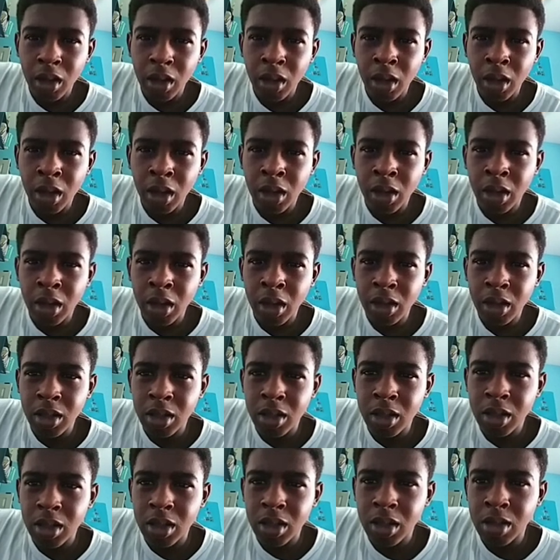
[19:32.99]
they
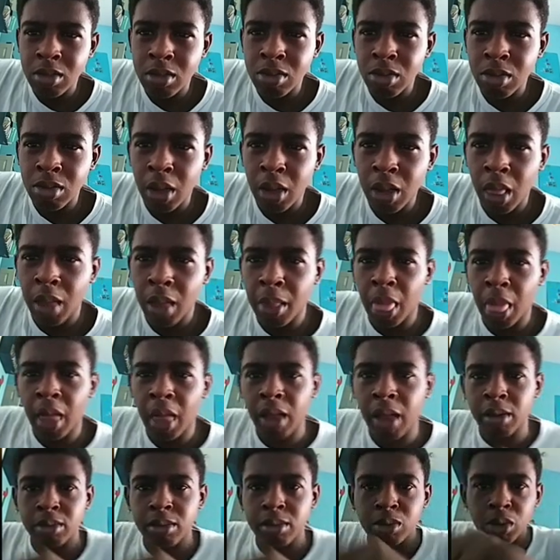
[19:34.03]
destroy throw the
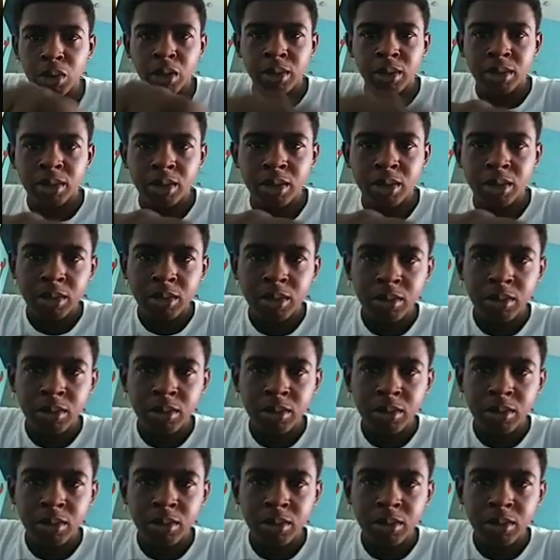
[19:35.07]
other words.